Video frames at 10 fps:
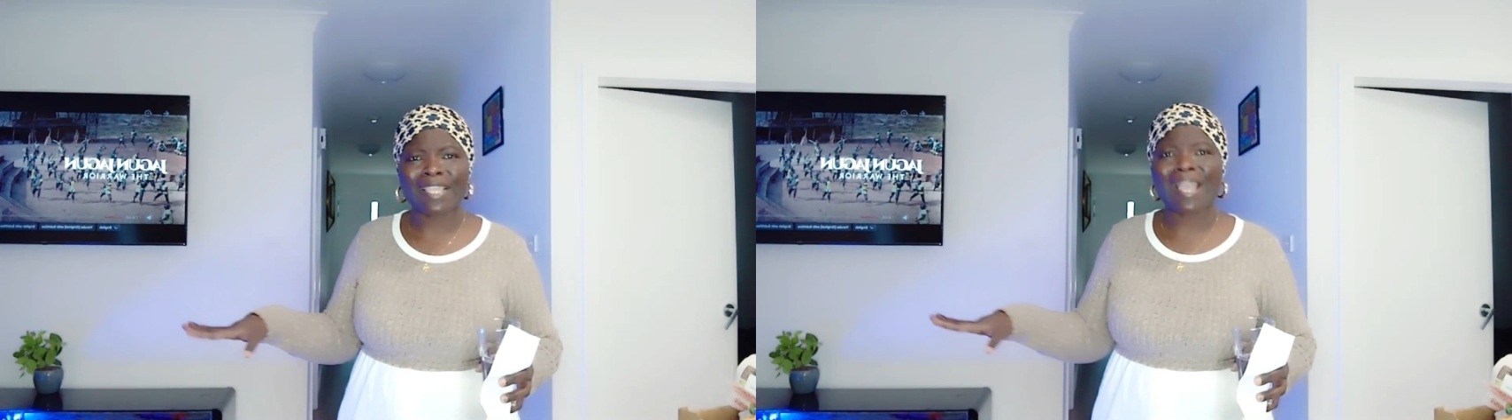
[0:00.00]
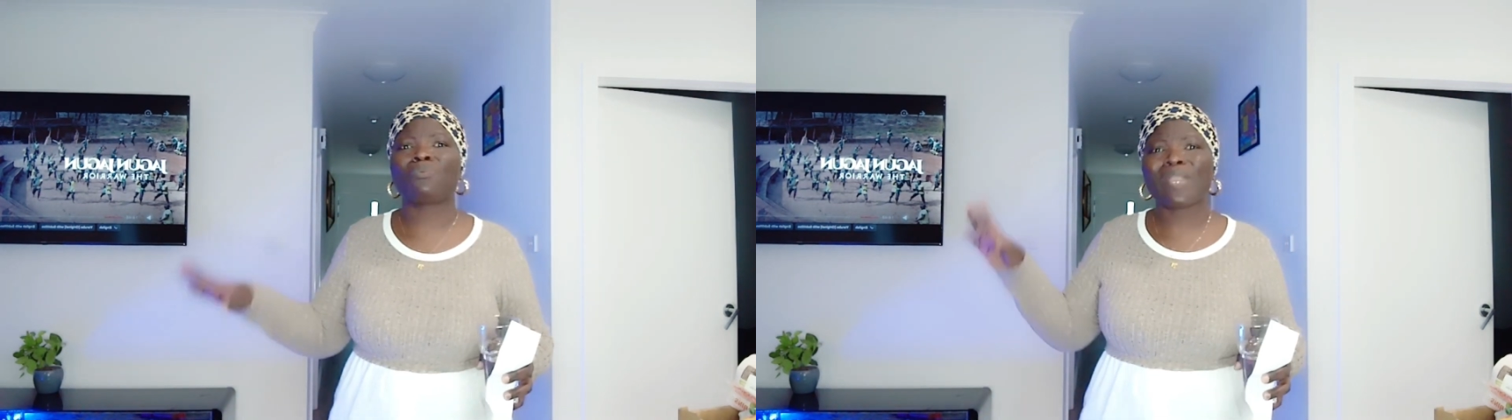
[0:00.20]

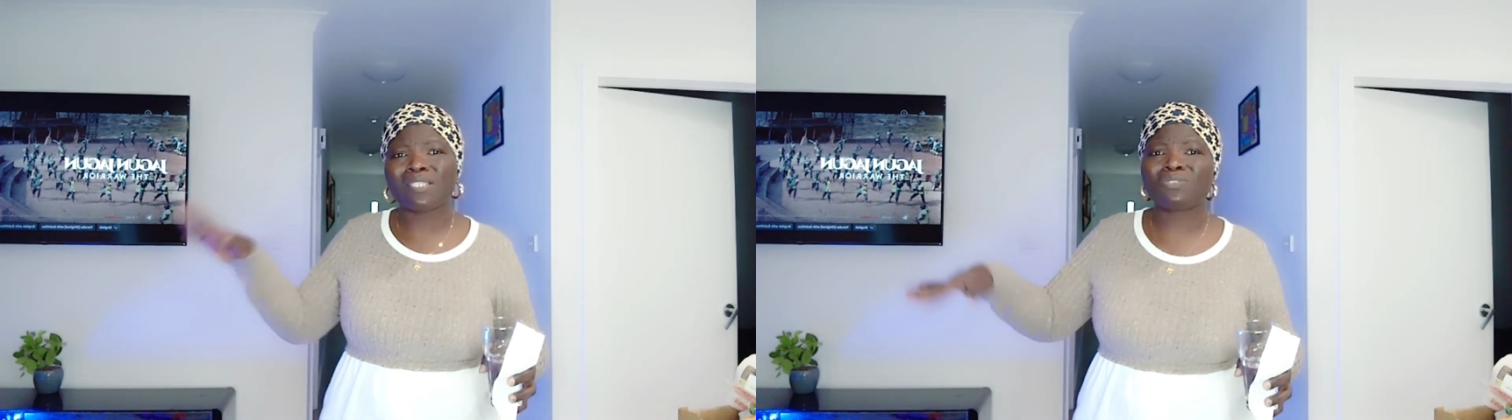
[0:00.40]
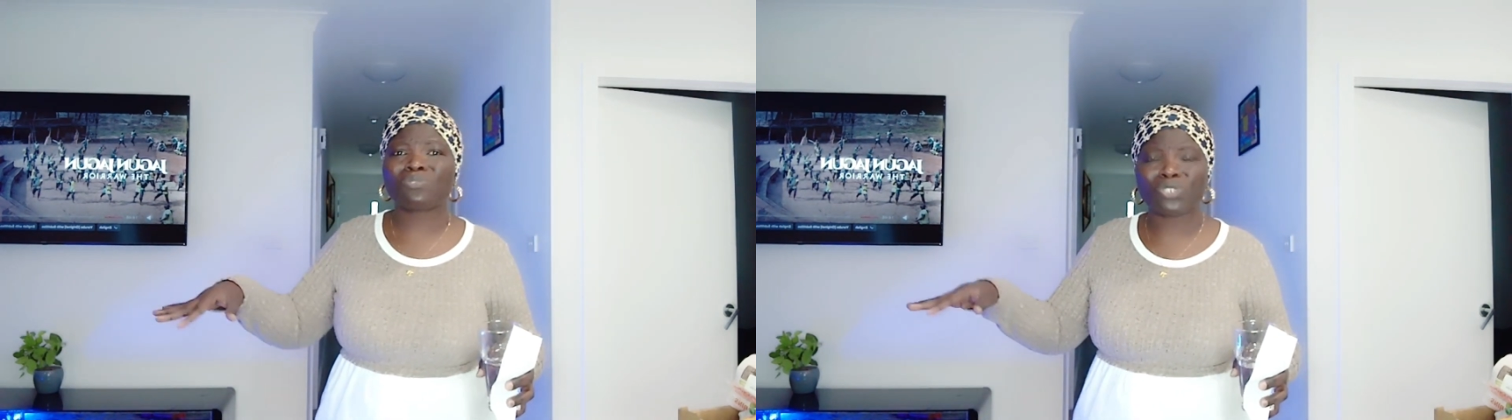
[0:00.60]
I
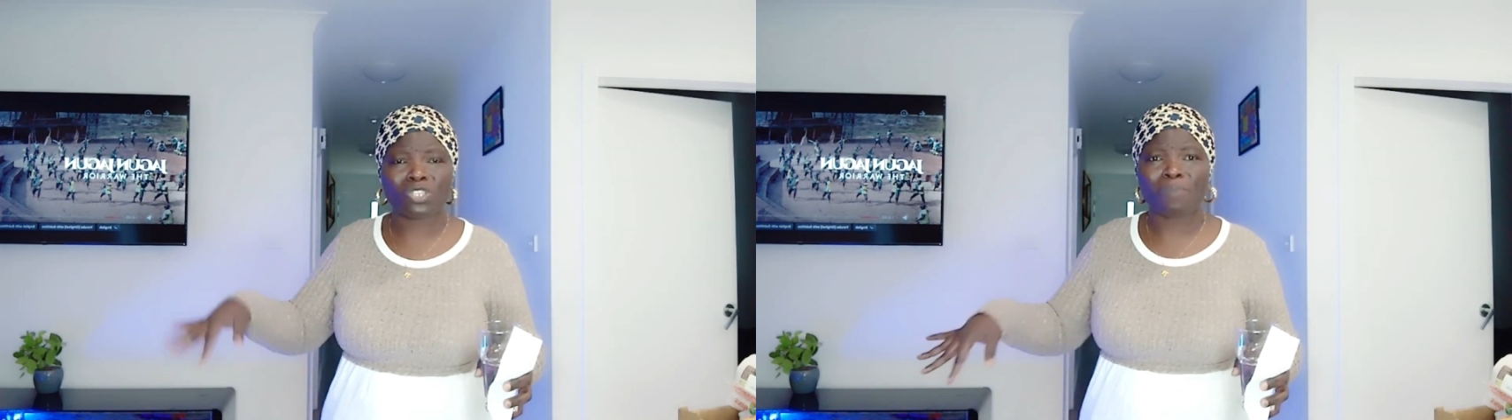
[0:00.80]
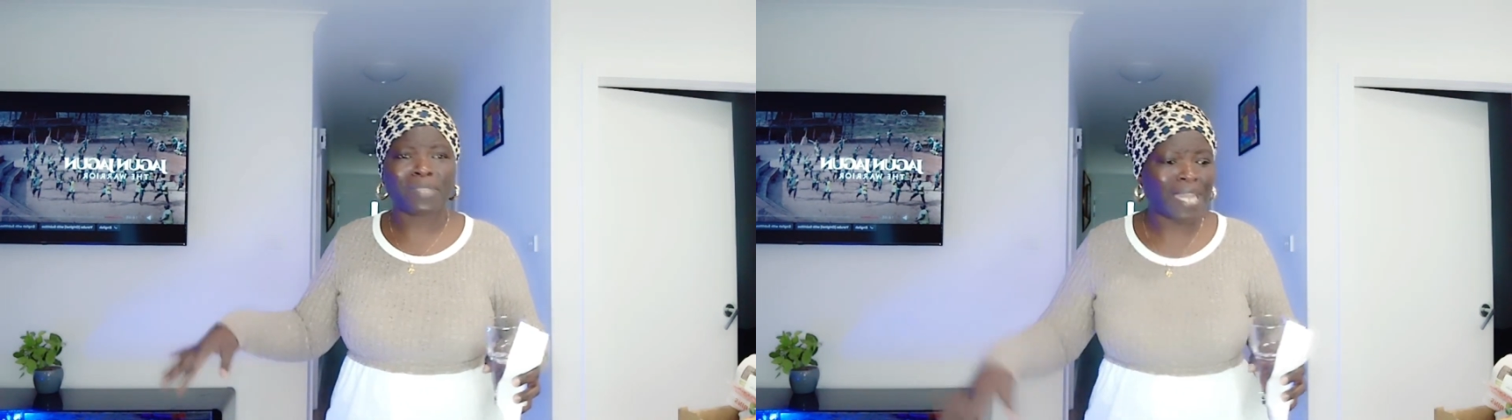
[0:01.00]
went to
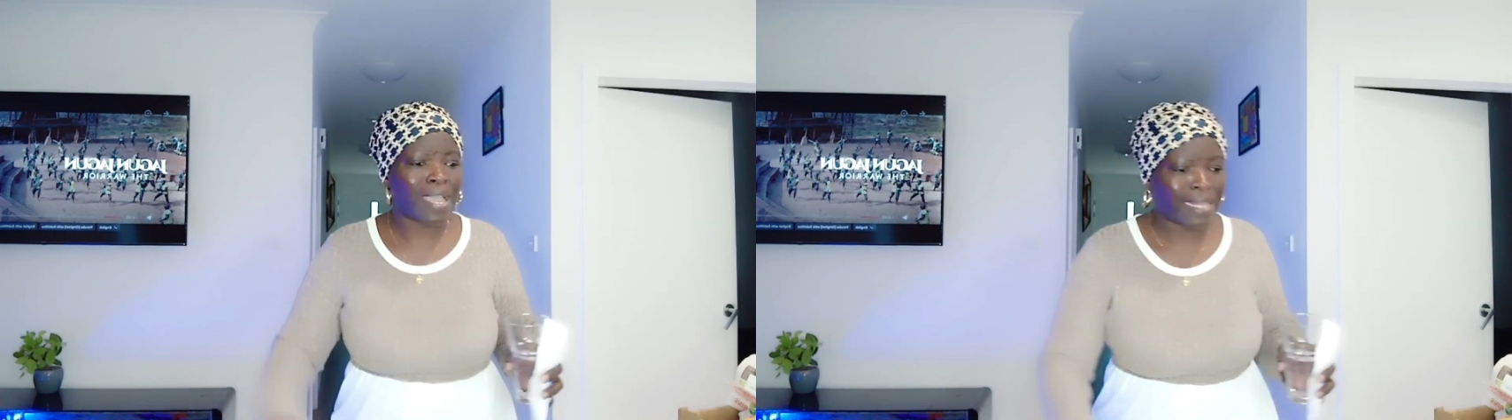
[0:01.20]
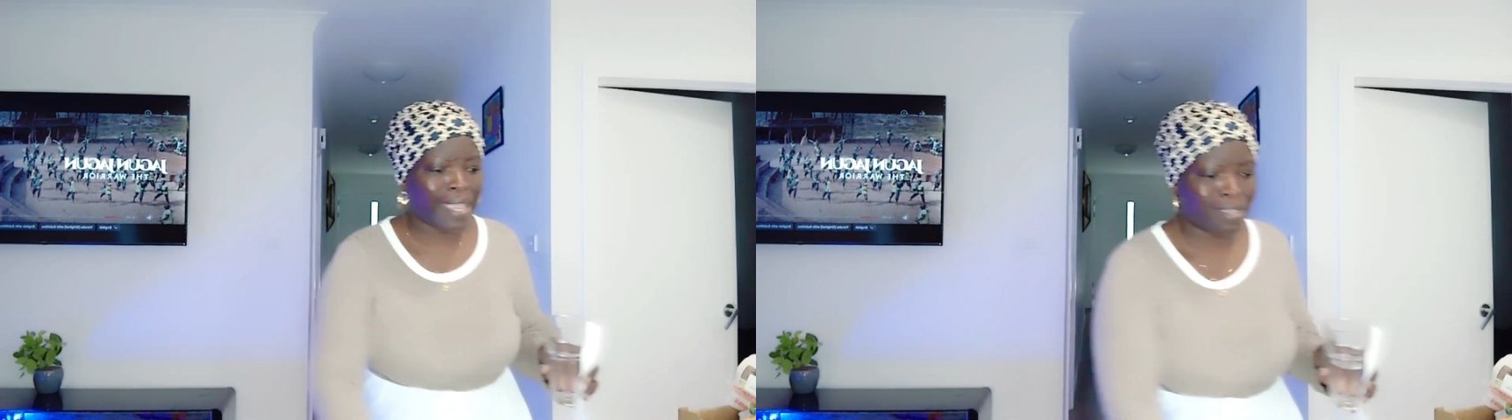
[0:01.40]
shopping, I,
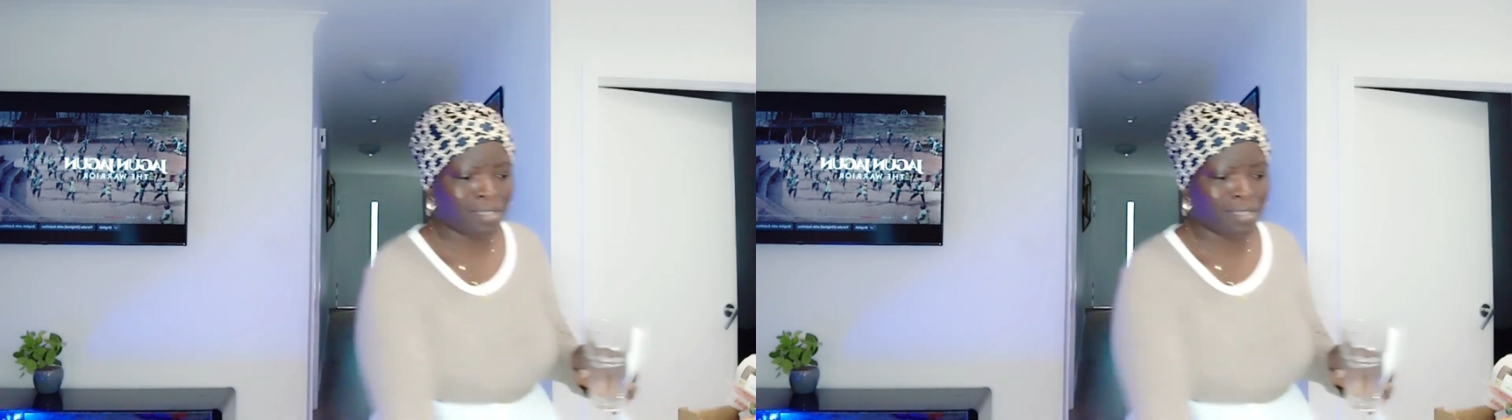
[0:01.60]
like,